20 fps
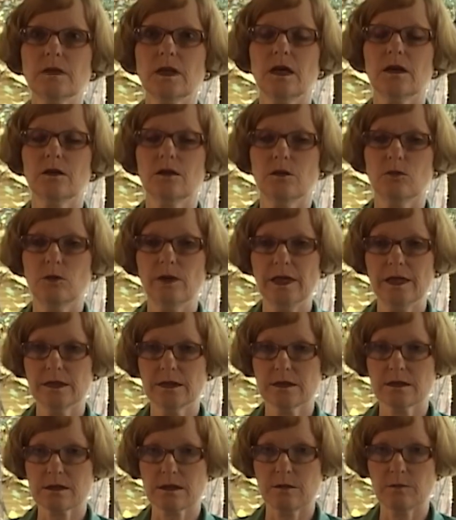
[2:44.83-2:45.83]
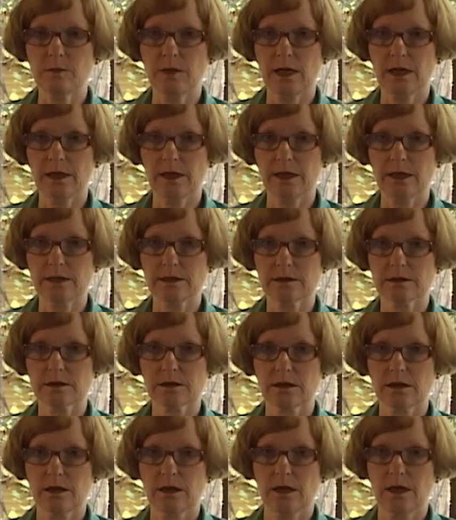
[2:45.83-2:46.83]
the weakness in my legs
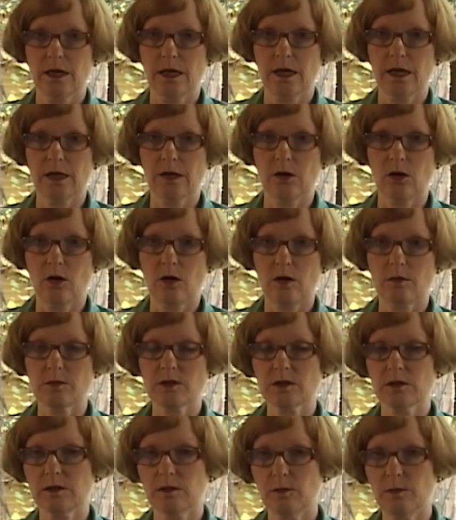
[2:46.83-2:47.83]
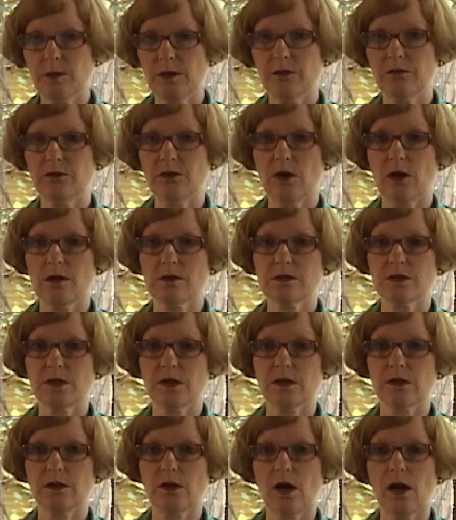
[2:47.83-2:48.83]
and arms, a little bit of
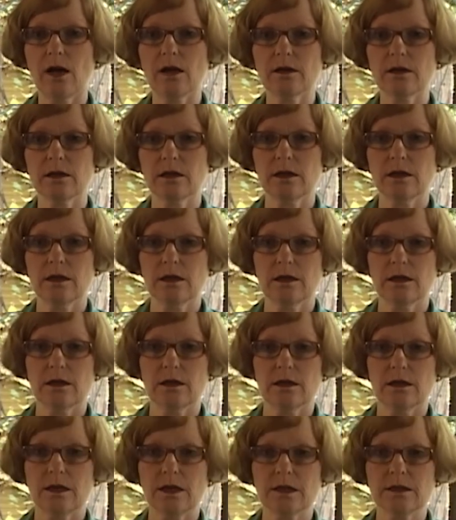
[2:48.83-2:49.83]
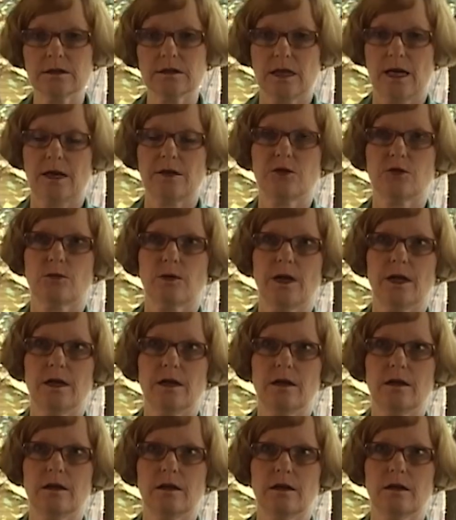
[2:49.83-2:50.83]
nausea, not
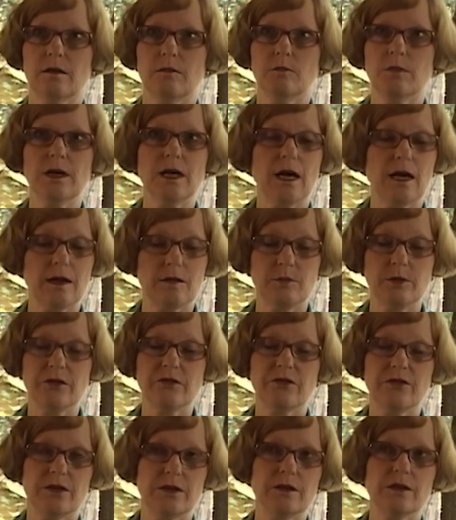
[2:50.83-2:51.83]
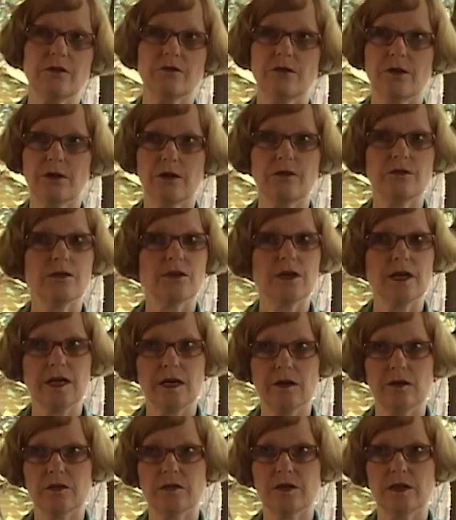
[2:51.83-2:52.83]
exaggerated, but I had been feeling very, very
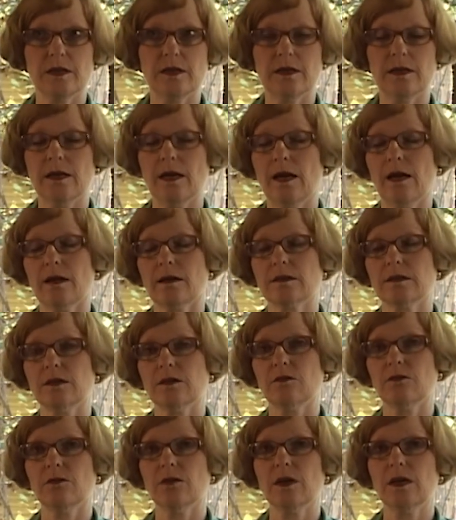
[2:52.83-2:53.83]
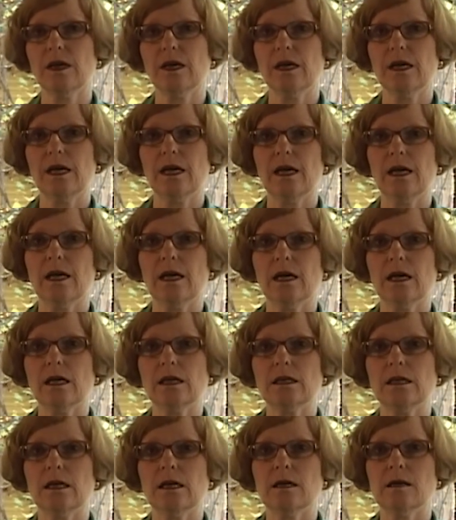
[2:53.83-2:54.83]
healthy and active,
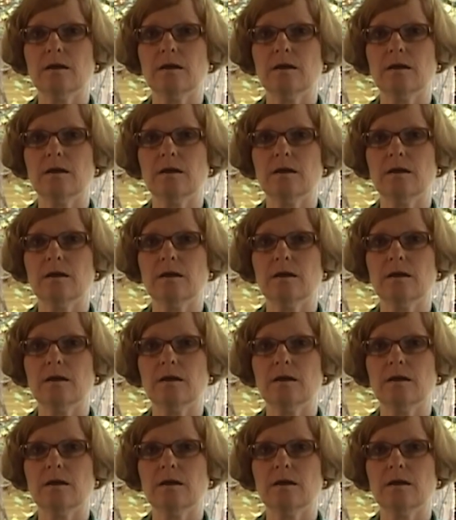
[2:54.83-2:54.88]
and